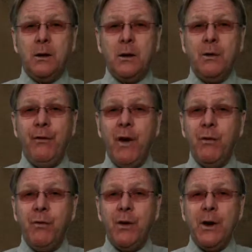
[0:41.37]
"Give
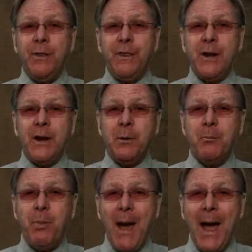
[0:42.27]
everything
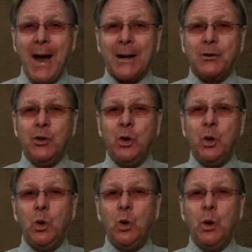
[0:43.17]
back
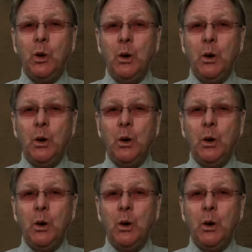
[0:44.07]
to..."